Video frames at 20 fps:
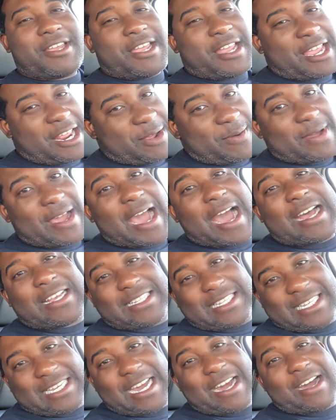Anyway, I'll
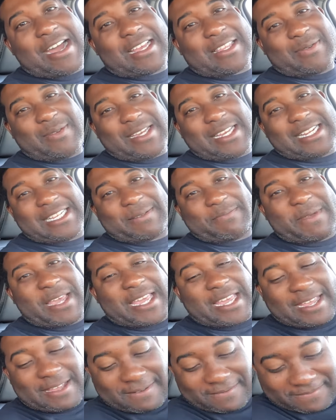see y'all after we get this
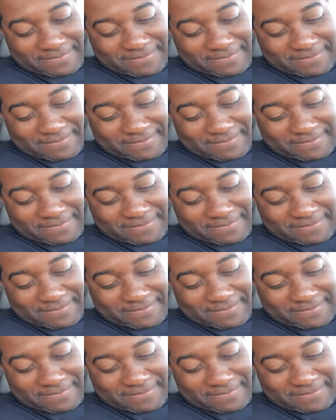bed.